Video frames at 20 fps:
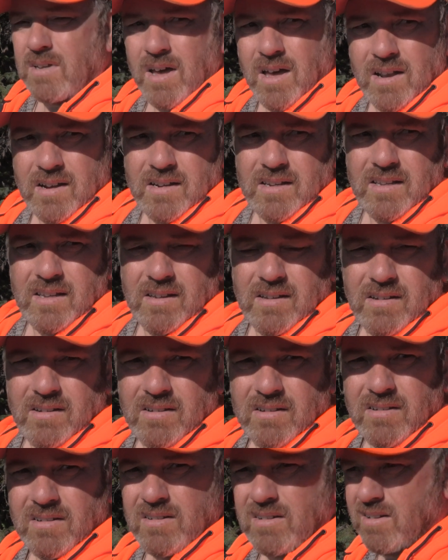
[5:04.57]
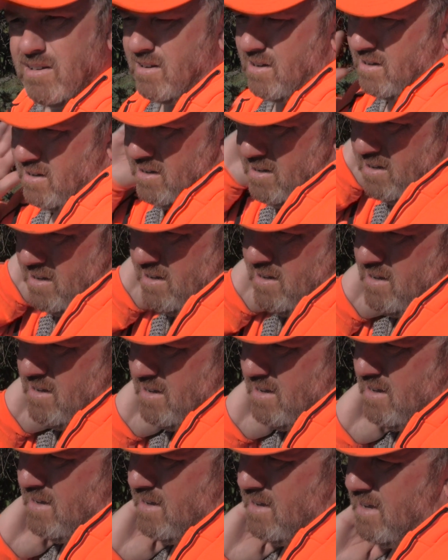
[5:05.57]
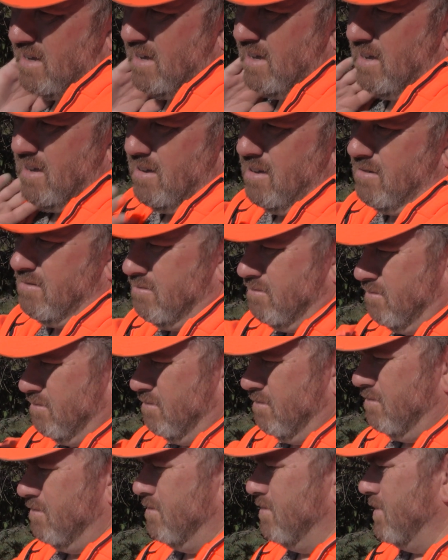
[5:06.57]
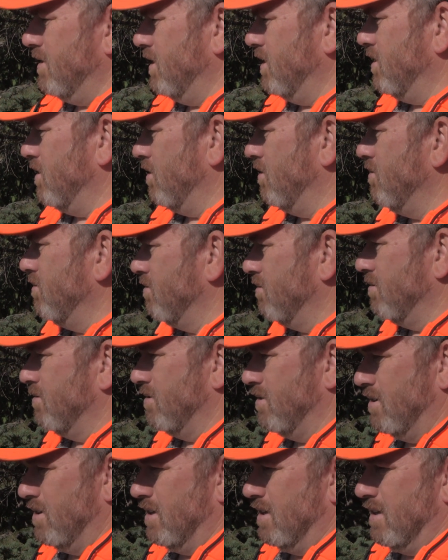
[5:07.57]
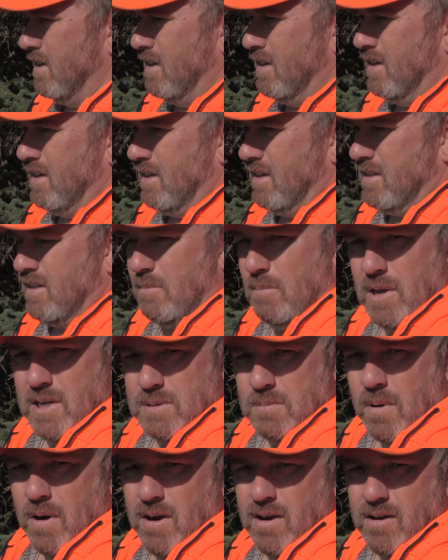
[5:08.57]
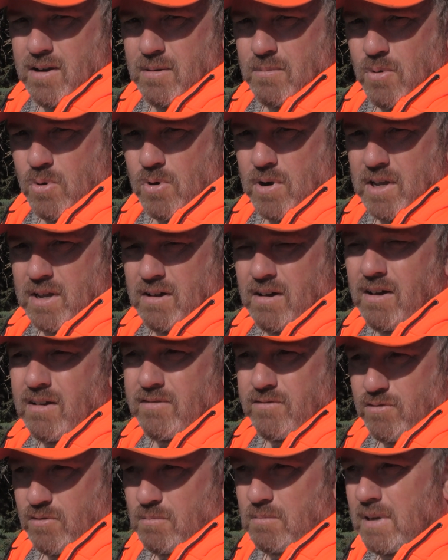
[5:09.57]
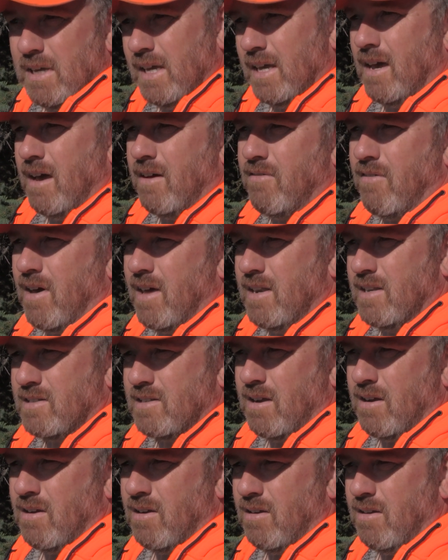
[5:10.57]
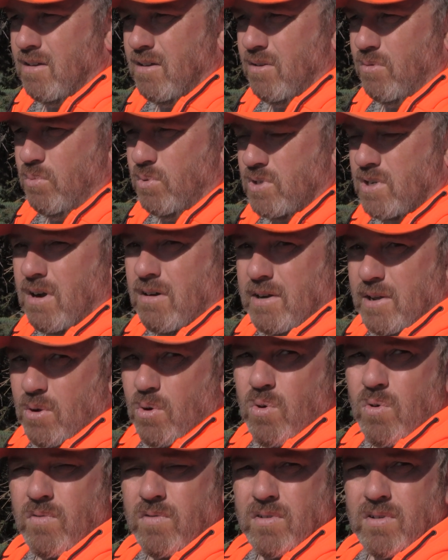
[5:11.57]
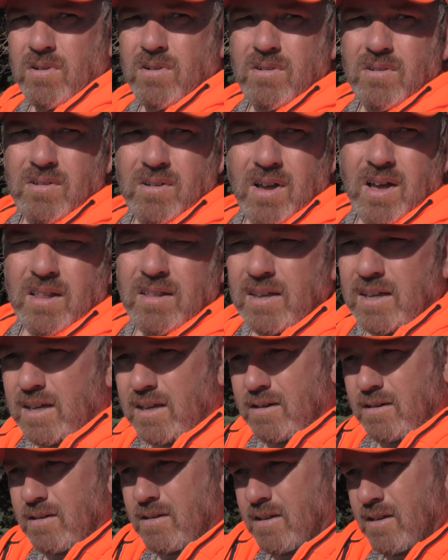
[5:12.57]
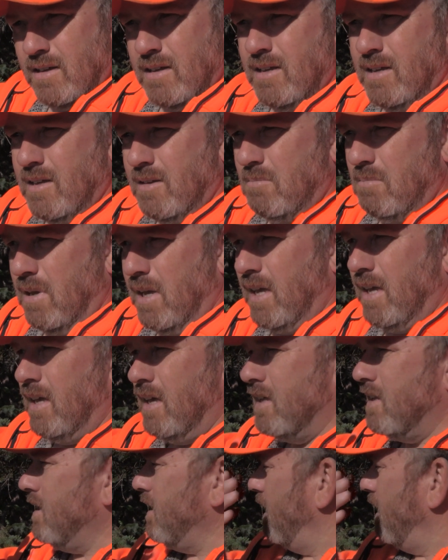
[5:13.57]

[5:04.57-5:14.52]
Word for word: and got in here, uh, you know, the best part of the morning hunt for me, I find, is was already over. I like being in